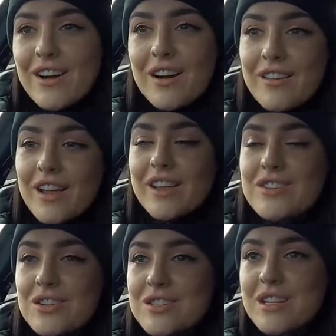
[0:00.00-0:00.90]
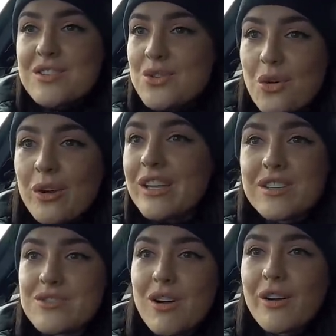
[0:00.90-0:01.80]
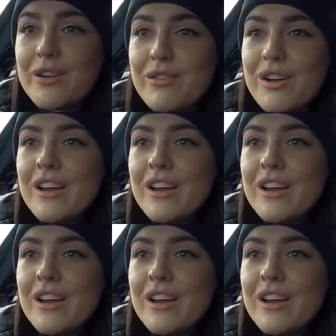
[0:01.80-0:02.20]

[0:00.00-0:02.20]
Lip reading: car that I could just enjoy and drive.